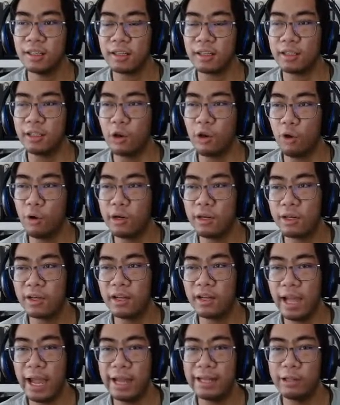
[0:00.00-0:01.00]

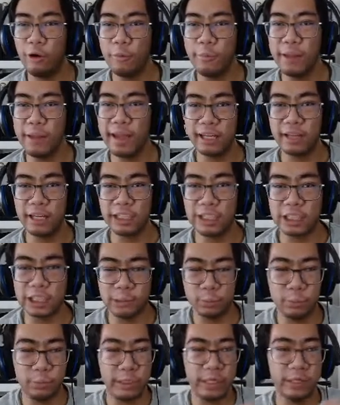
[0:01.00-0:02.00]
Yoda and Omega
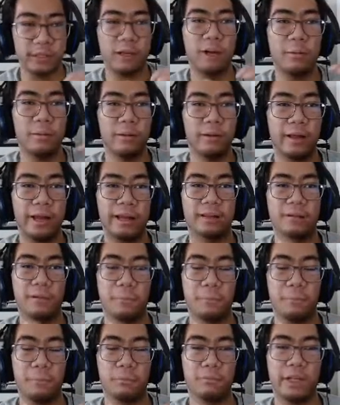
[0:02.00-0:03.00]
split up like
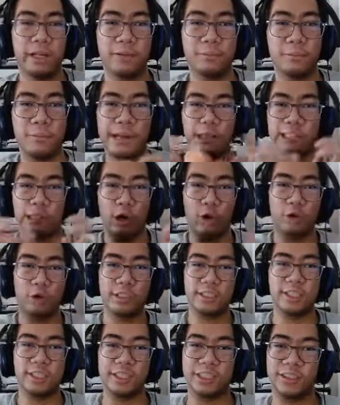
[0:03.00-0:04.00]

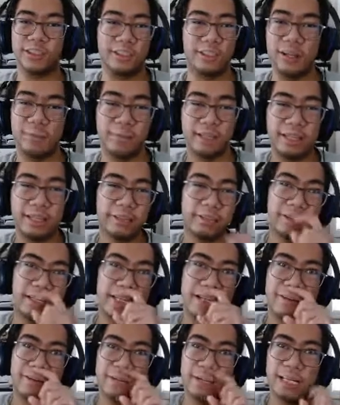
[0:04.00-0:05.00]
mitosis or something,
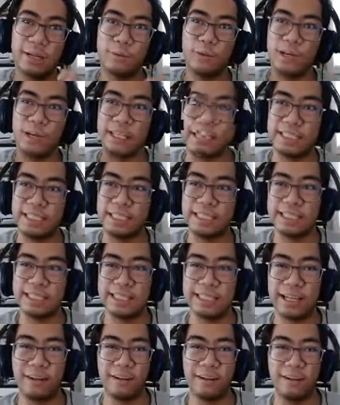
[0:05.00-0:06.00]
whatever that was in the
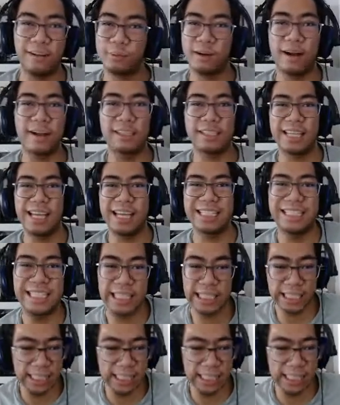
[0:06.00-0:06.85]
cell process.